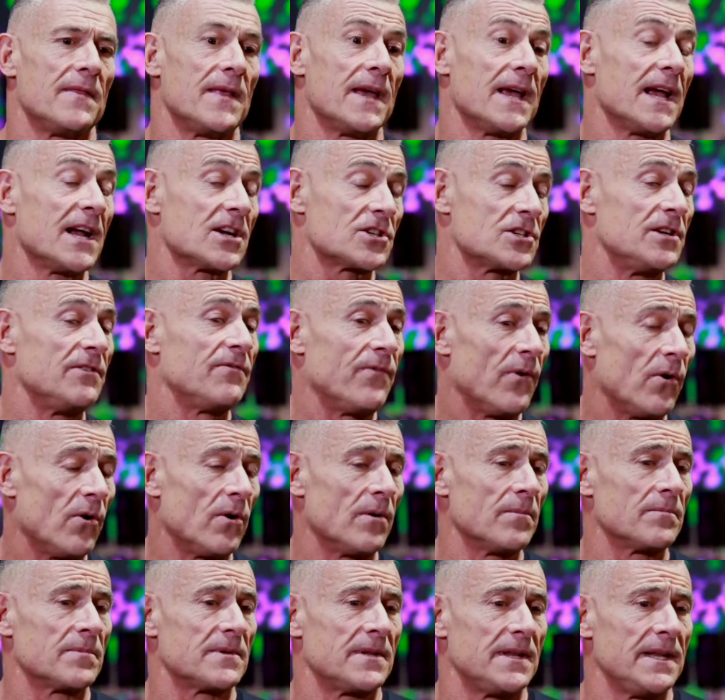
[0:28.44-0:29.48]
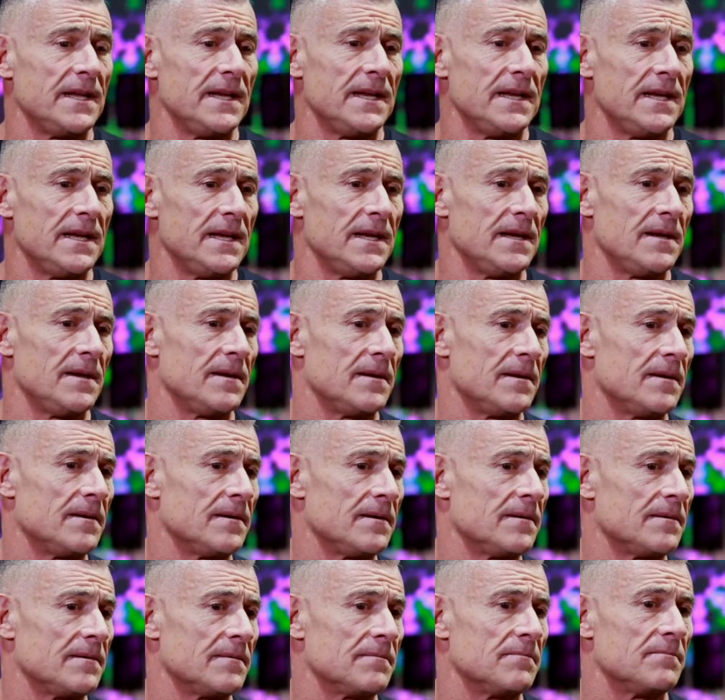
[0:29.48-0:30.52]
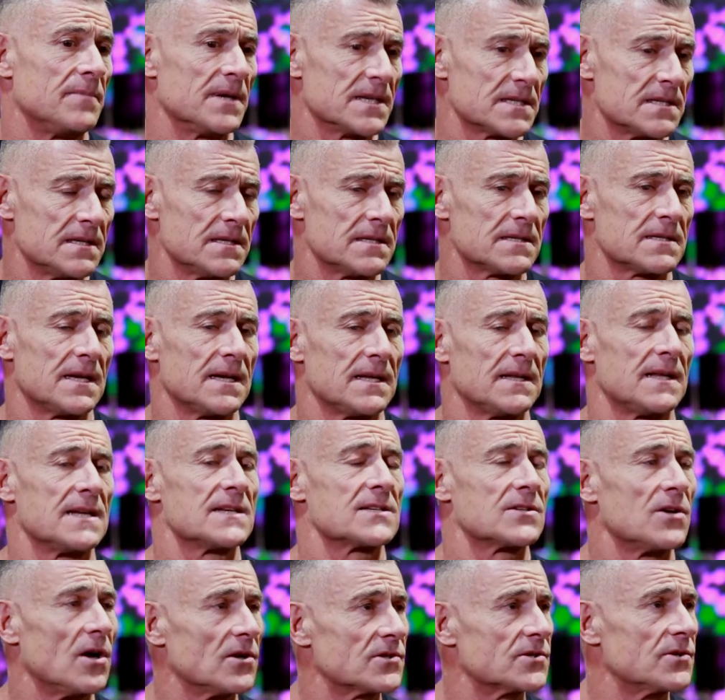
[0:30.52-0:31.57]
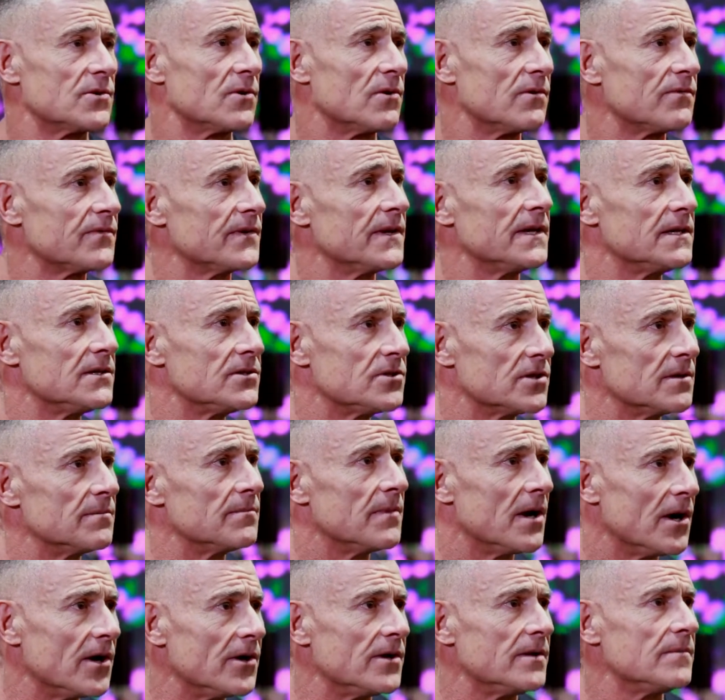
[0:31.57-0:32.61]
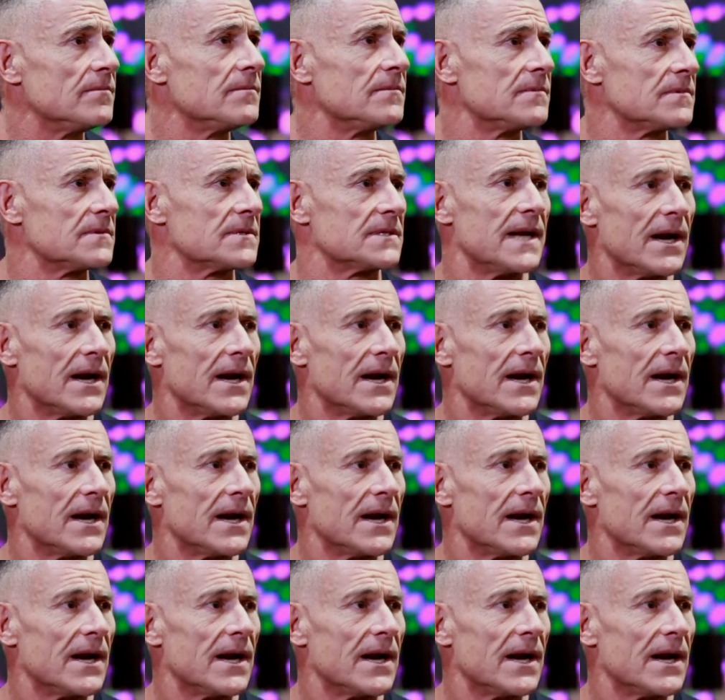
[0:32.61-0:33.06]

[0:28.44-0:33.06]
They actually formed the business and they started off in Jim Odom's